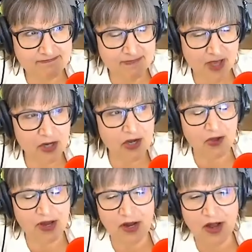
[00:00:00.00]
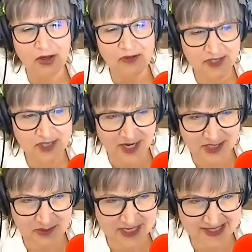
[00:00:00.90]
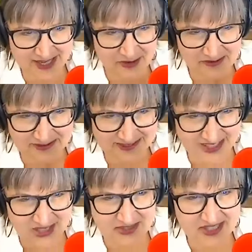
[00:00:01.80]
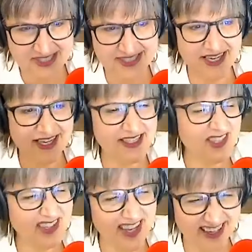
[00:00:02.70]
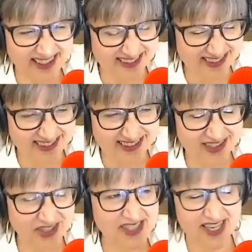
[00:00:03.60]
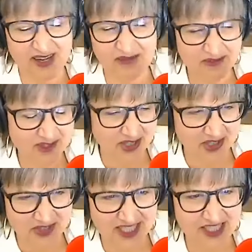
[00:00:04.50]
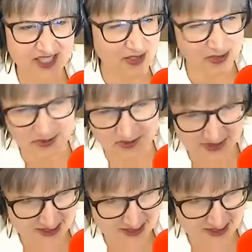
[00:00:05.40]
don't know. I often talk to myself, and just say, it's okay. You're safe. You don't need to